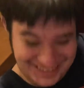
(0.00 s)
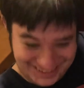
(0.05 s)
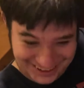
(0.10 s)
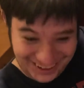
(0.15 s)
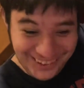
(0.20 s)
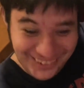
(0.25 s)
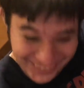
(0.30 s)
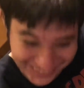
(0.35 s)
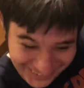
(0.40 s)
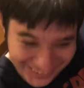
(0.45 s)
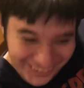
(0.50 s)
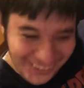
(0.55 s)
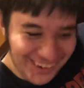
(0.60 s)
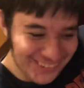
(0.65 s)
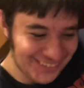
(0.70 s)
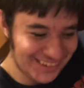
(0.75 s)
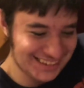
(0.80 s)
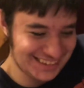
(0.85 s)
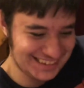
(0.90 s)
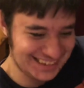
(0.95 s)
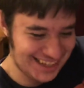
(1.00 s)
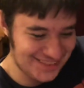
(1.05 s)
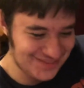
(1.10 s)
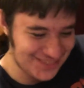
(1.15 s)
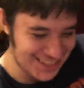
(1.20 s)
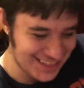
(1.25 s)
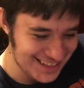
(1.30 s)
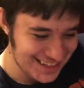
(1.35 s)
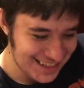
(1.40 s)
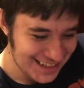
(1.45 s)
two normal
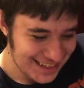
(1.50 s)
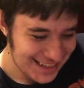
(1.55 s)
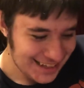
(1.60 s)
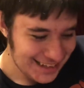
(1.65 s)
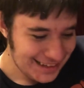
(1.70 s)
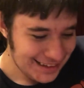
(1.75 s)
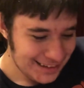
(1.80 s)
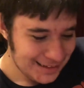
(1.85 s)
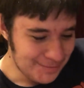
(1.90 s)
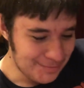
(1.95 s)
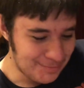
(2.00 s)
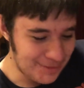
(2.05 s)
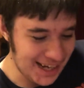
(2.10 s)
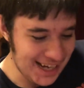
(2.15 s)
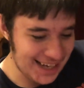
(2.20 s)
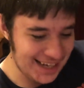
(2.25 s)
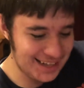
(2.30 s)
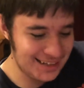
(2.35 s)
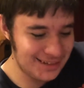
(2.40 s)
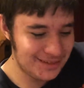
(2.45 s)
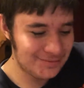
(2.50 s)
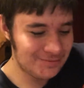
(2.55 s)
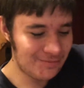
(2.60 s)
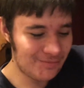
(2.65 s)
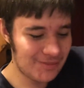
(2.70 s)
summons. But